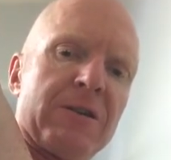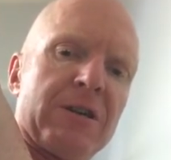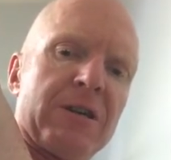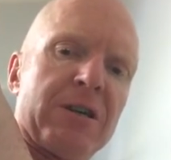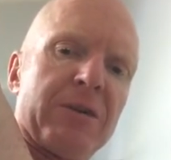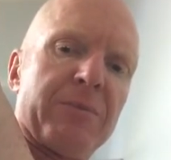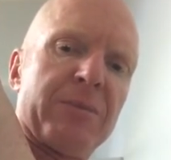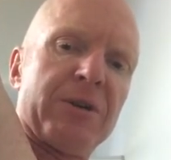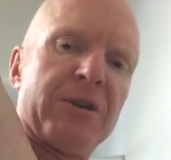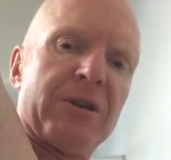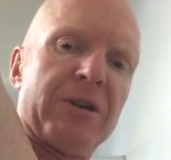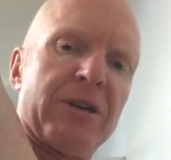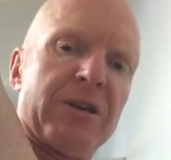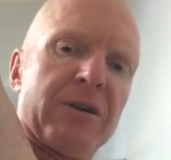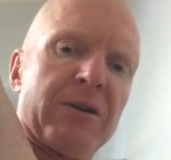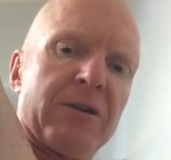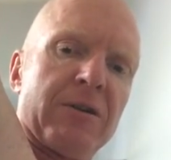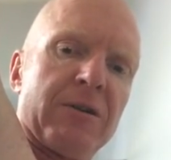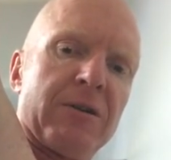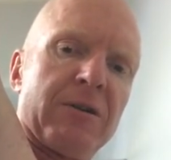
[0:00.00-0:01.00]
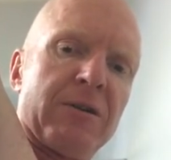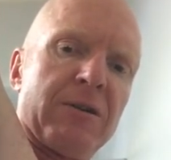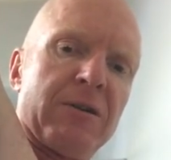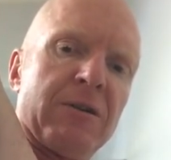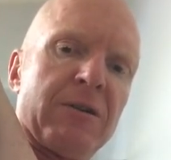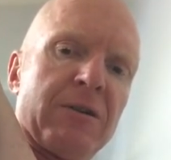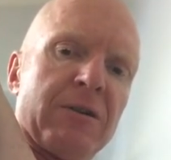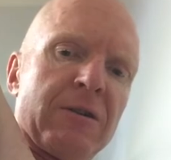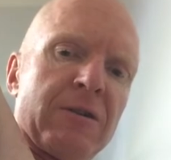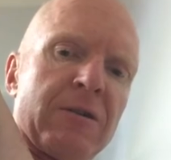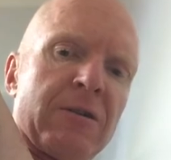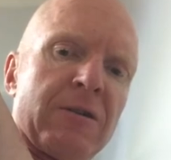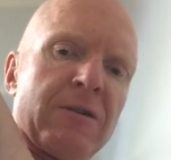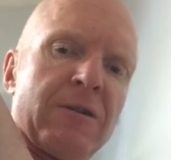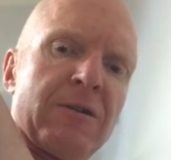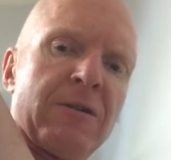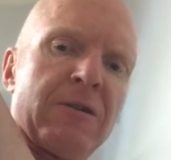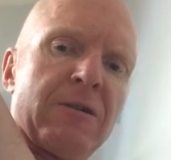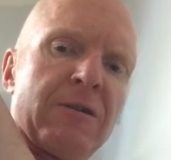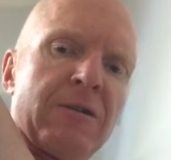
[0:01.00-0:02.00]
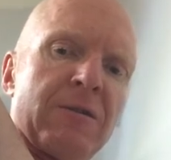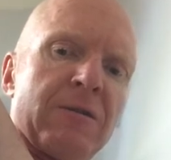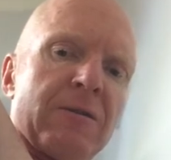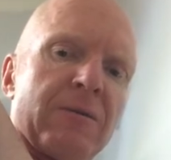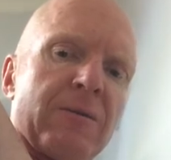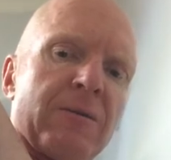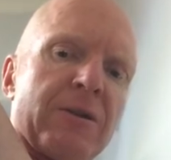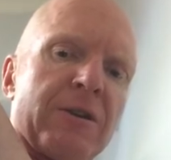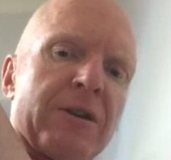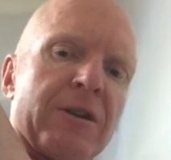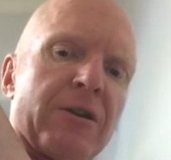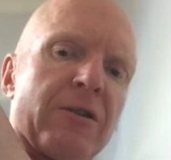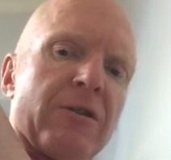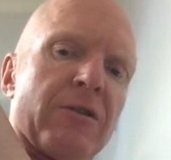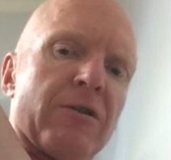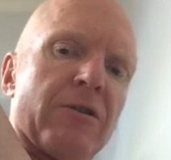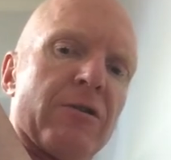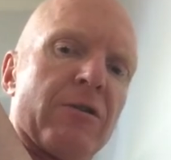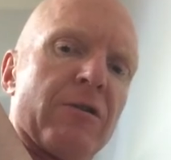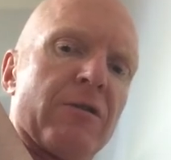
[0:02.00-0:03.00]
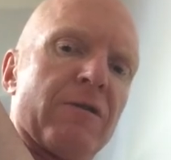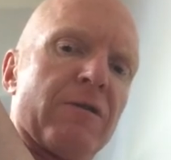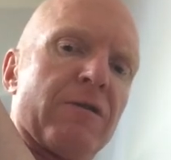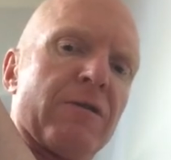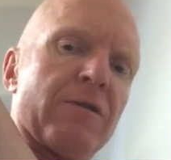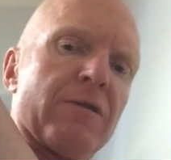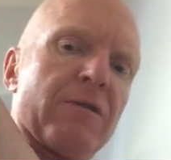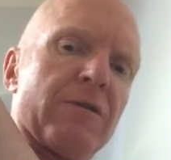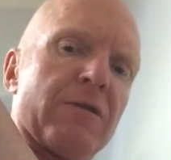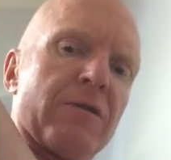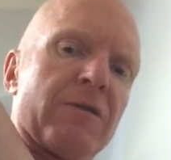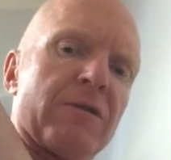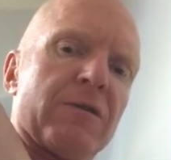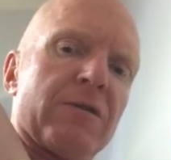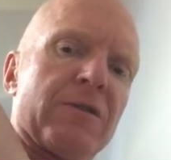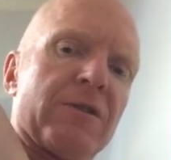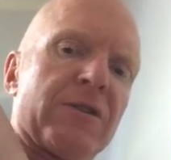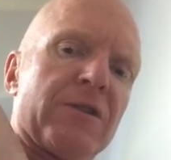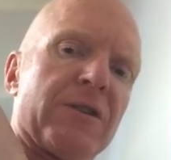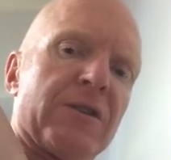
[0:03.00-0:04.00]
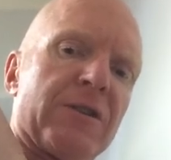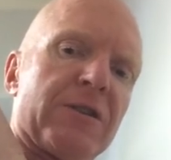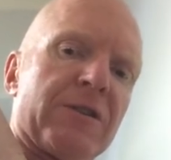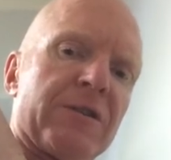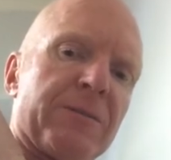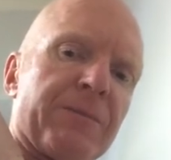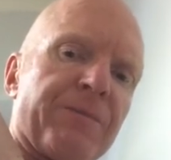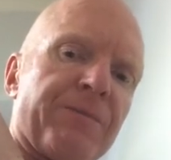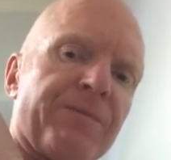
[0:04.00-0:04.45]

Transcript: up and down where that nerve sort of sits.